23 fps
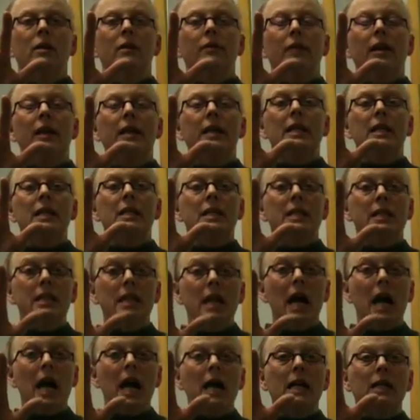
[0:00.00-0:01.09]
that it is
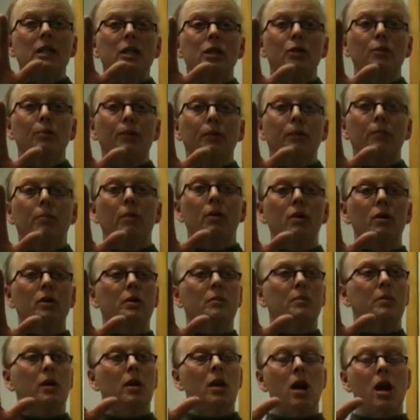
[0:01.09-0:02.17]
non
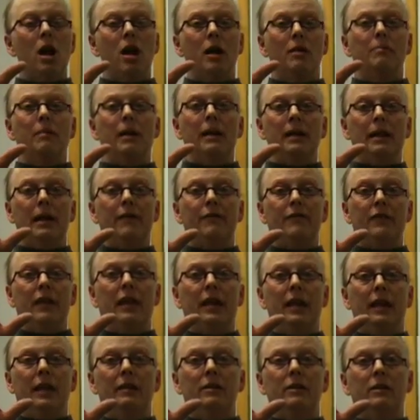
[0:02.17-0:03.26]
superimposable on my left
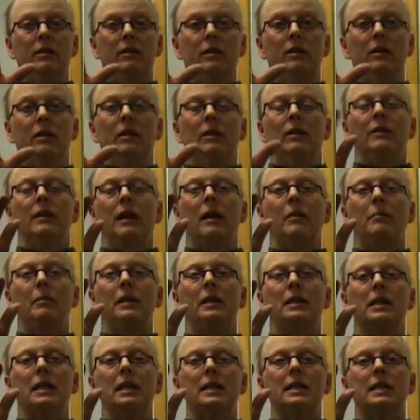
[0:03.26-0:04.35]
hand. That
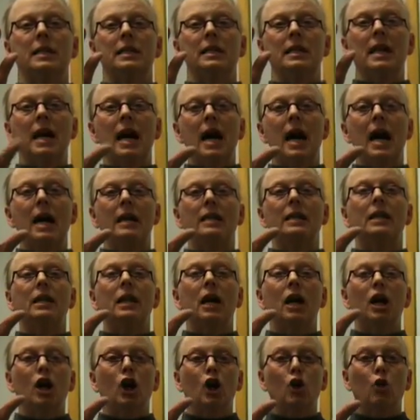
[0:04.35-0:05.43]
means it's non
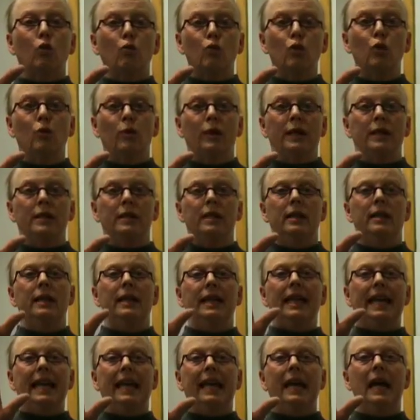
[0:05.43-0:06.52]
congruent. It
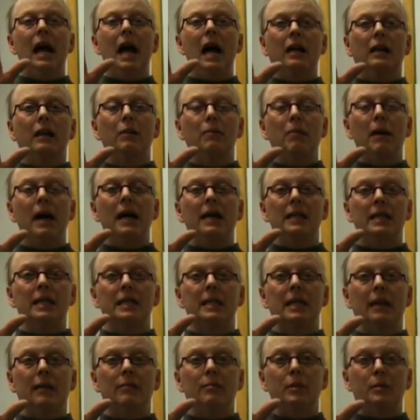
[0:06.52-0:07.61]
can't occupy the
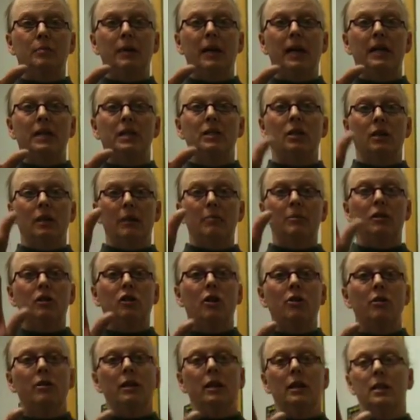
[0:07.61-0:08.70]
same space. So let me
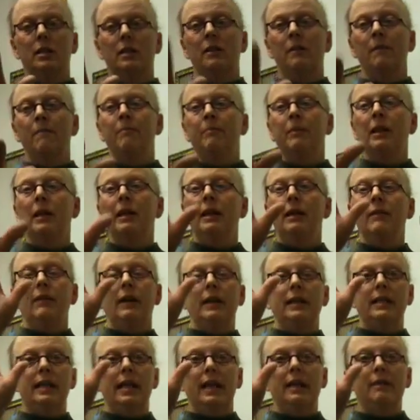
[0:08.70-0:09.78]
show you this. If I
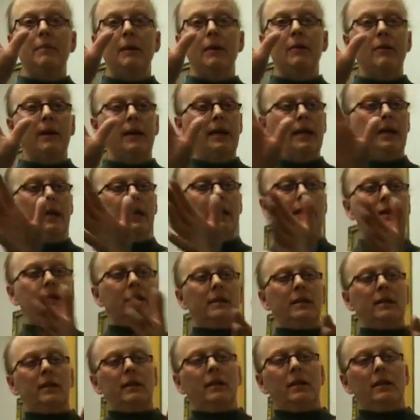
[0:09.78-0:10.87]
take my right hand
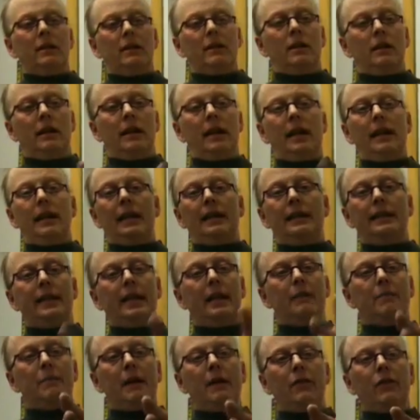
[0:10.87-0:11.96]
and I
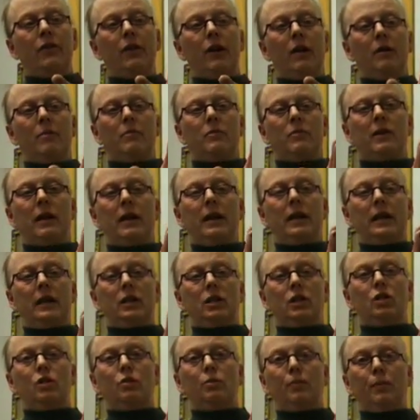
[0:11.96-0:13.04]
take my thumbs and I
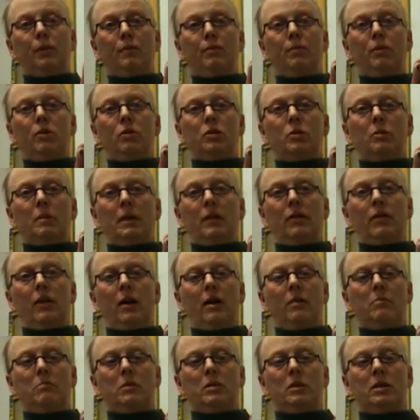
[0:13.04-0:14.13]
superimpose my
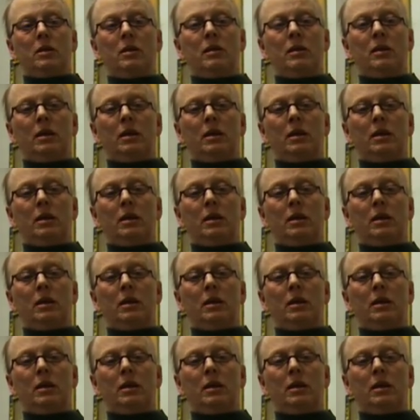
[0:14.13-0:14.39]
thumbs,